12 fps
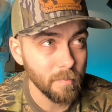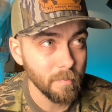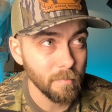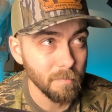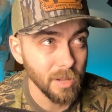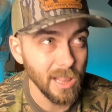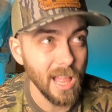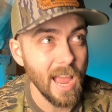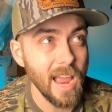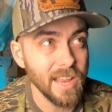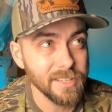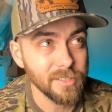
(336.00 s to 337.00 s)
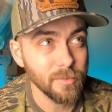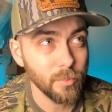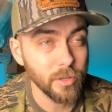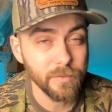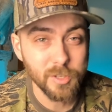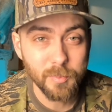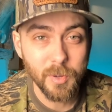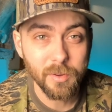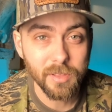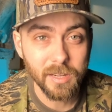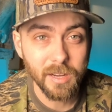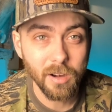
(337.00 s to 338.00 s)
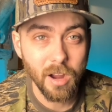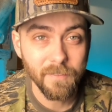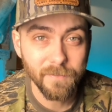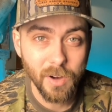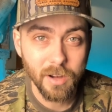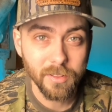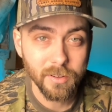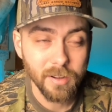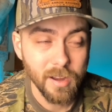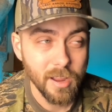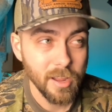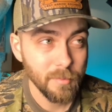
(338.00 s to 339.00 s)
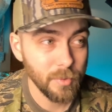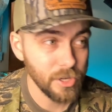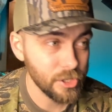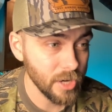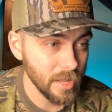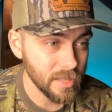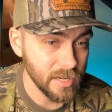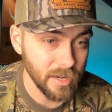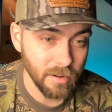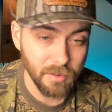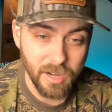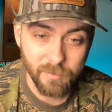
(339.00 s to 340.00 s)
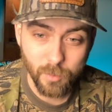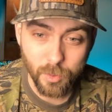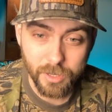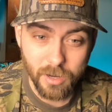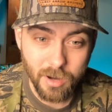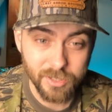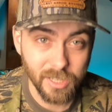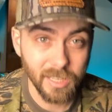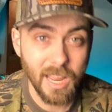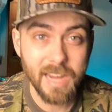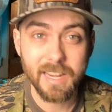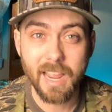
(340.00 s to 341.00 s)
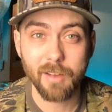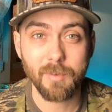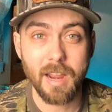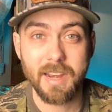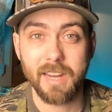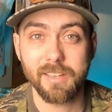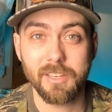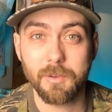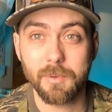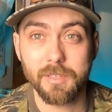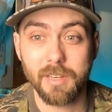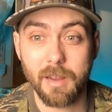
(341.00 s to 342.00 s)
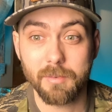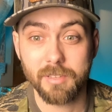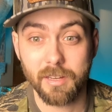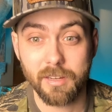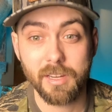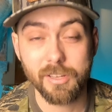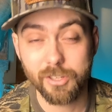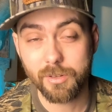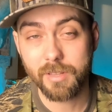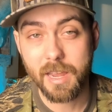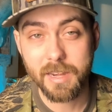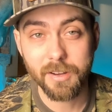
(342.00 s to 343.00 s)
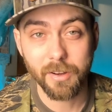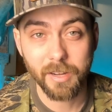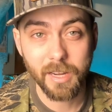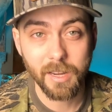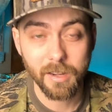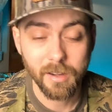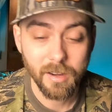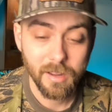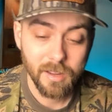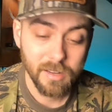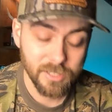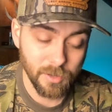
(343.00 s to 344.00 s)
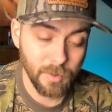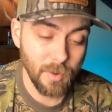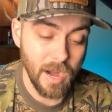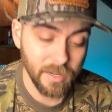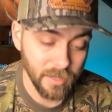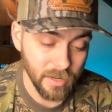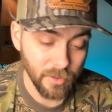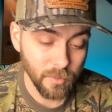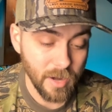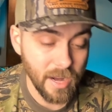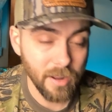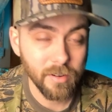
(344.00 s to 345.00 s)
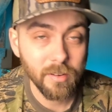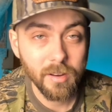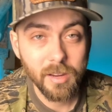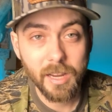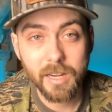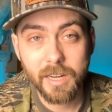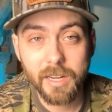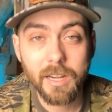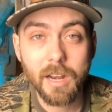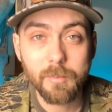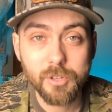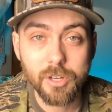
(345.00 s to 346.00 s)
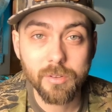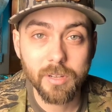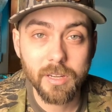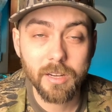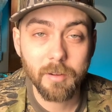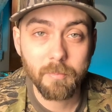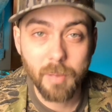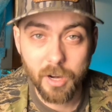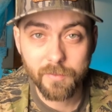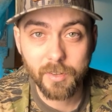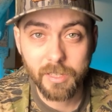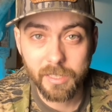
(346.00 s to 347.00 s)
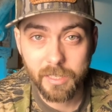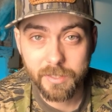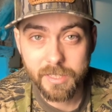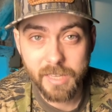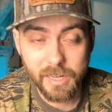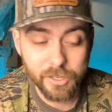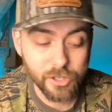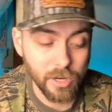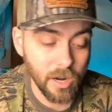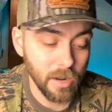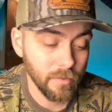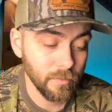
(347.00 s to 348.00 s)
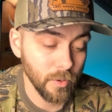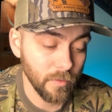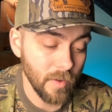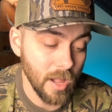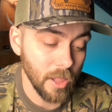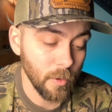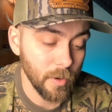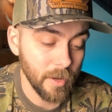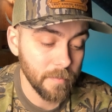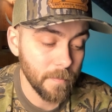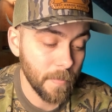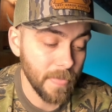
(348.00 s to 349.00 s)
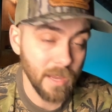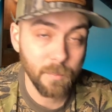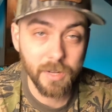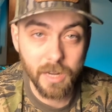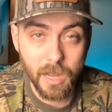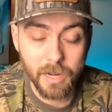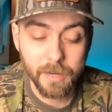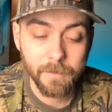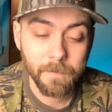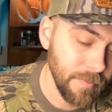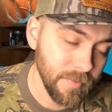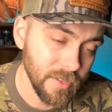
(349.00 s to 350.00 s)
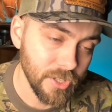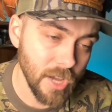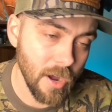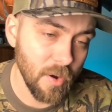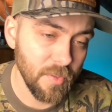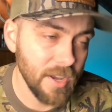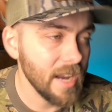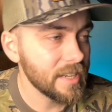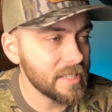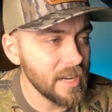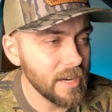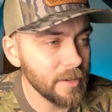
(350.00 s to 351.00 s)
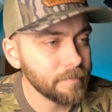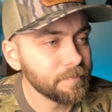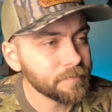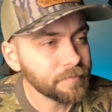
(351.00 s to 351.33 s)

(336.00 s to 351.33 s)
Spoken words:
blast would have spooked the deer off further, but he shot the deer. It ran 40 yards and laid down right next to us. And I was like, you need to shoot that deer again. So he racked another round and ended up shooting the deer perfectly on the second shot for a follow-up, and we got it. So the next deer,